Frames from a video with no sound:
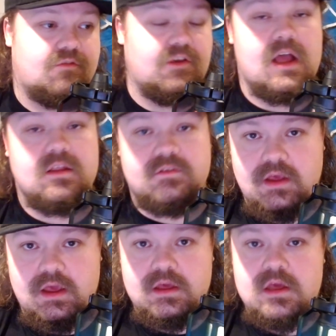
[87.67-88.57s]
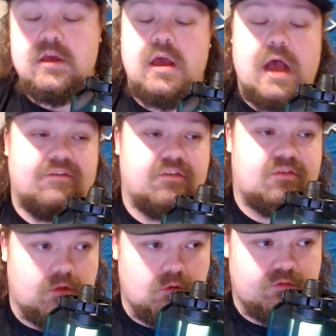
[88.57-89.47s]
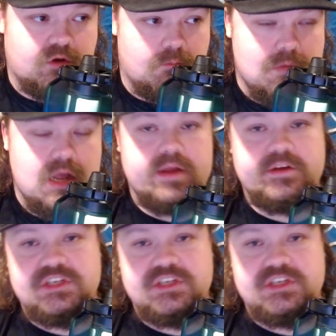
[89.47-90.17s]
fiance obviously lose her mind.